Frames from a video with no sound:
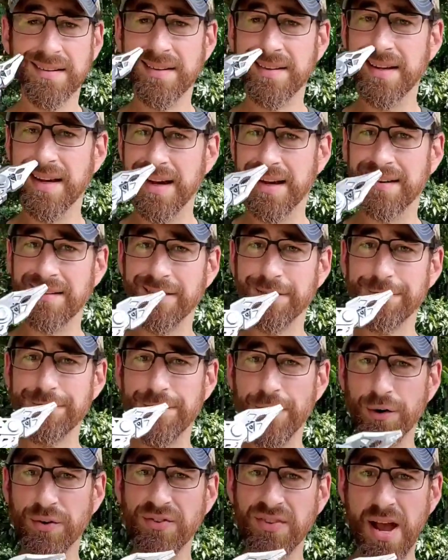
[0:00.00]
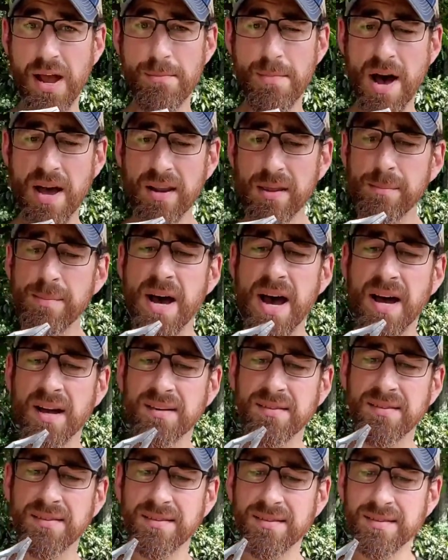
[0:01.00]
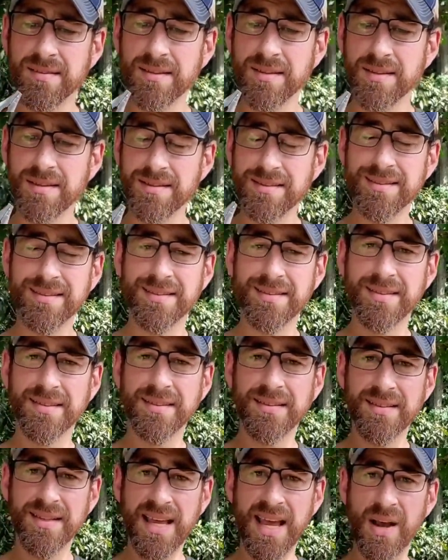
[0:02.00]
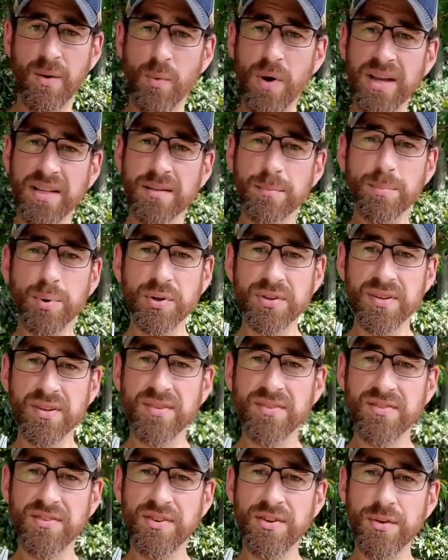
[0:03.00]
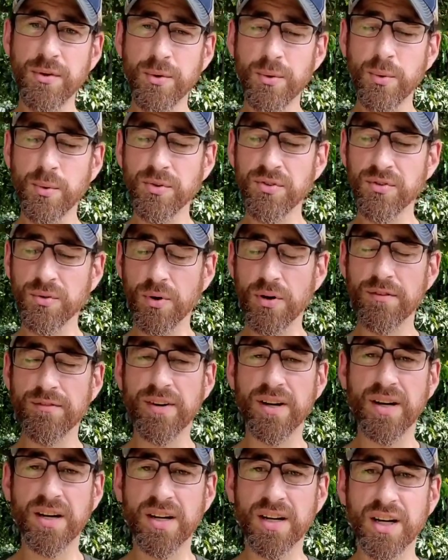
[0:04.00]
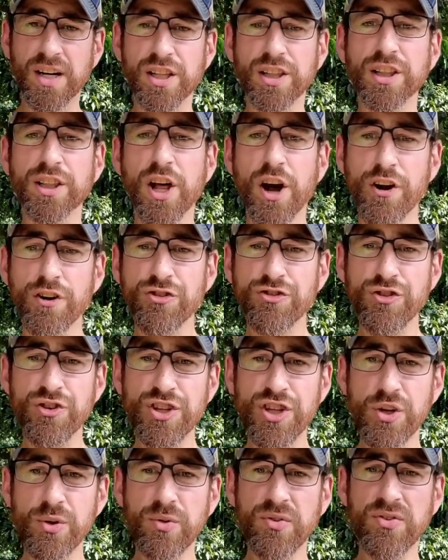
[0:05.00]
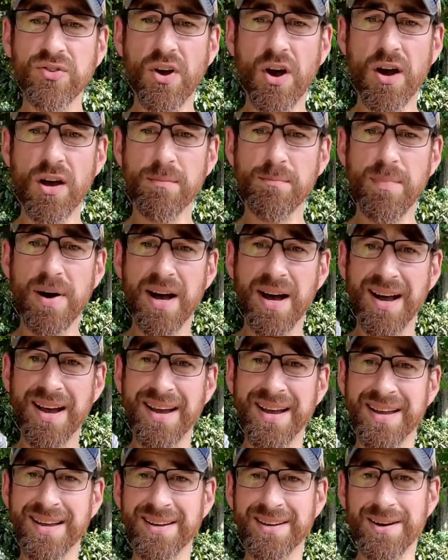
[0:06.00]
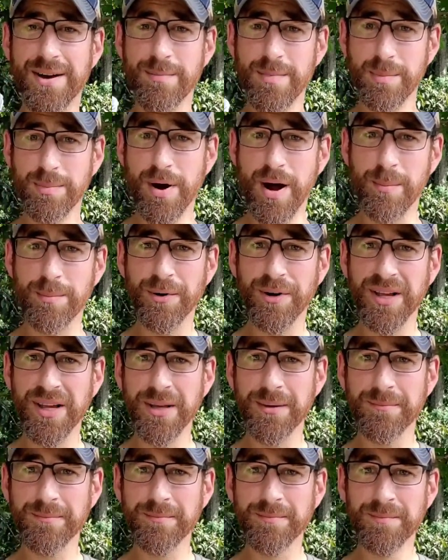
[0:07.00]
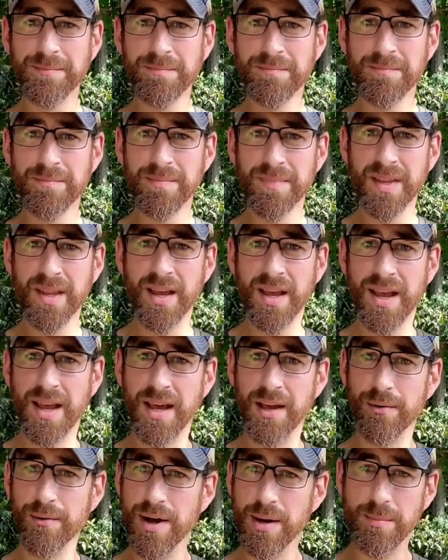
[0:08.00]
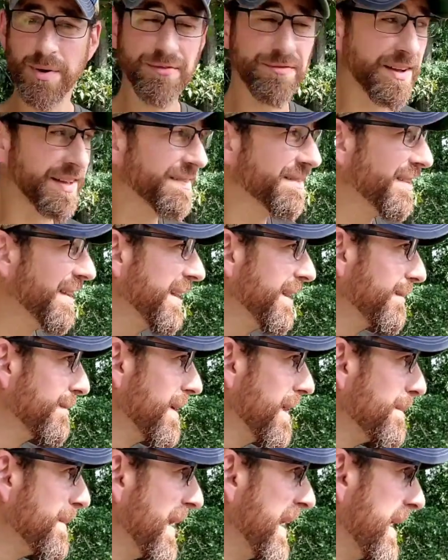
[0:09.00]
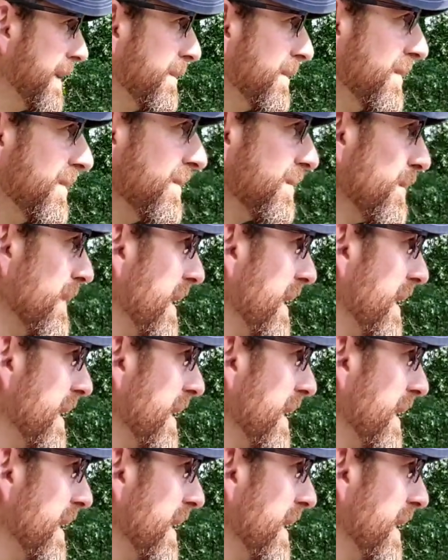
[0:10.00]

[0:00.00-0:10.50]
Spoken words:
Again, first time out of the box. Can't wait to put this to sort of a larger use on my property and around my fencing, around my animals,